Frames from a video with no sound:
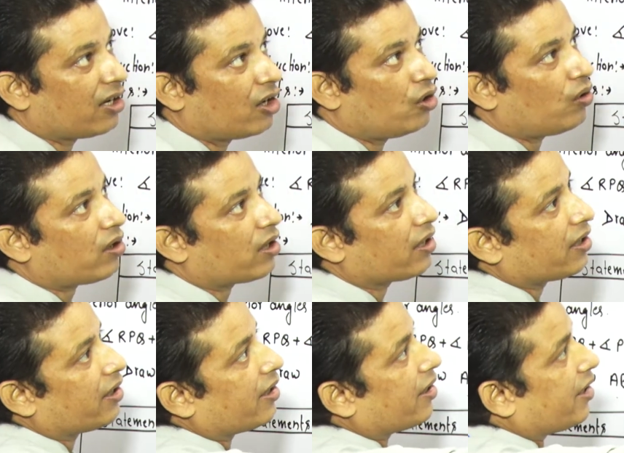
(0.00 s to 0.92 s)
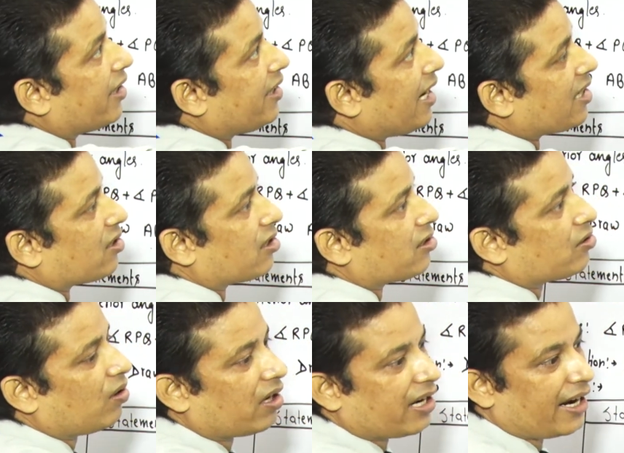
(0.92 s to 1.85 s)
Look, it has also
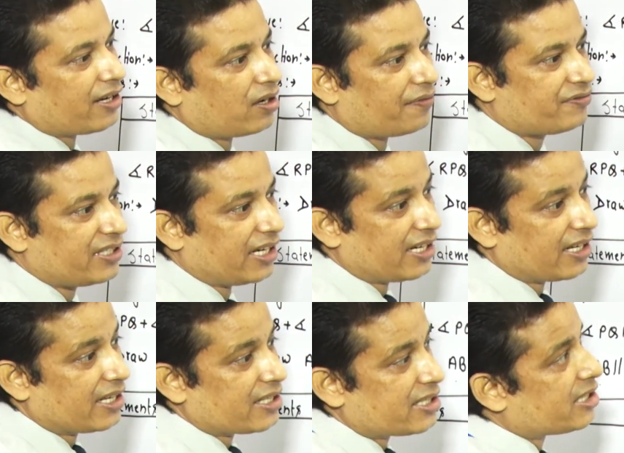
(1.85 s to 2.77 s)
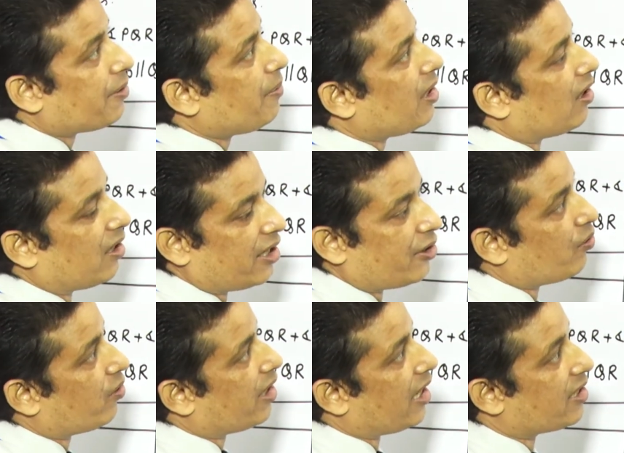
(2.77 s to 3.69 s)
a kind of z. Similarly, you
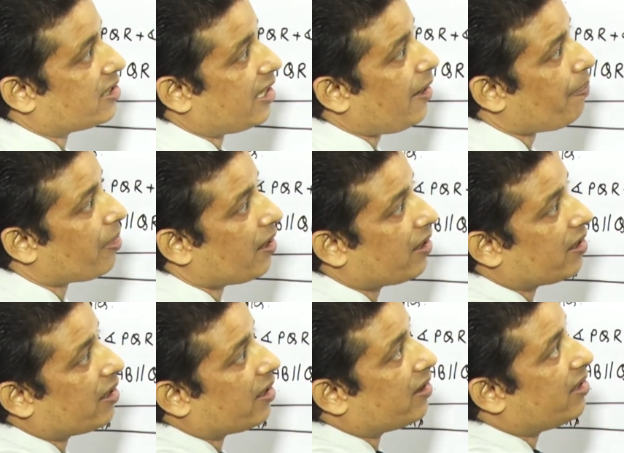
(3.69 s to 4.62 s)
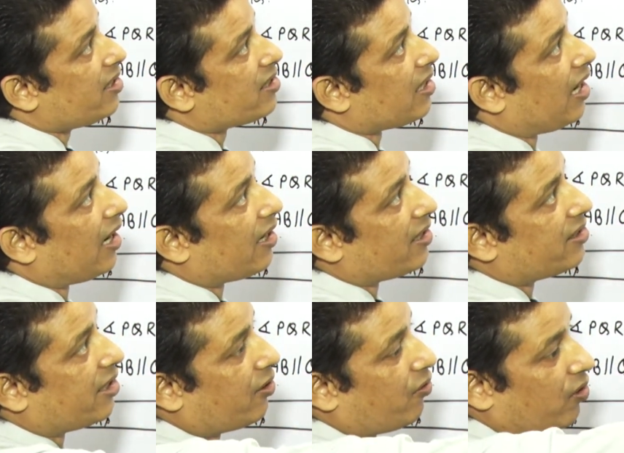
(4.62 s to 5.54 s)
can say this r is
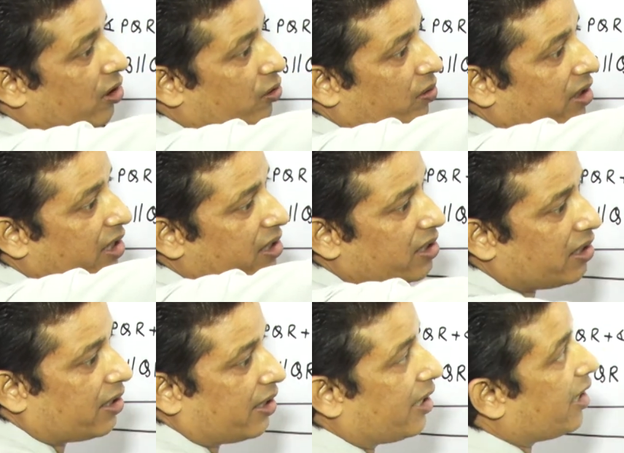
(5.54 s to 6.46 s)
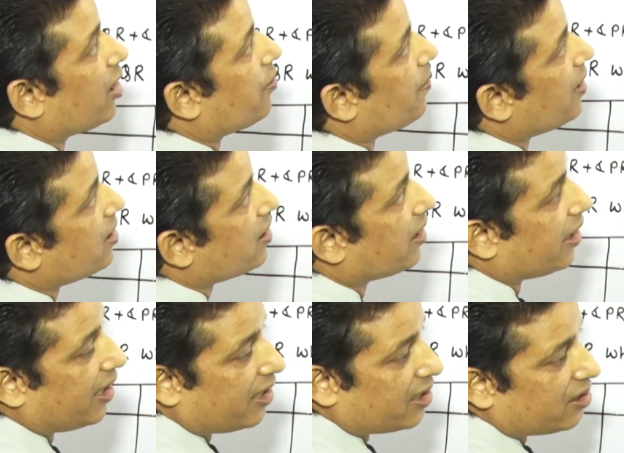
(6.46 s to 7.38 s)
equal to this. It means
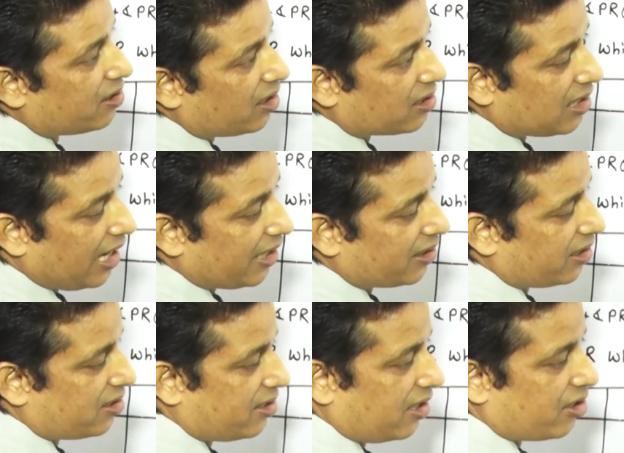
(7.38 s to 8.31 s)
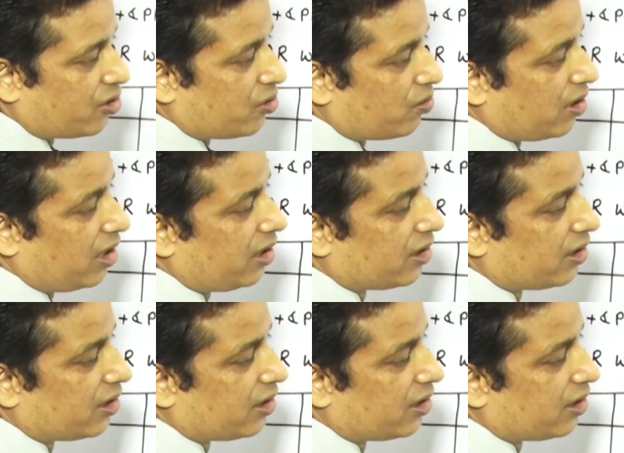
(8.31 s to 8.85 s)
it is just like this, dear student.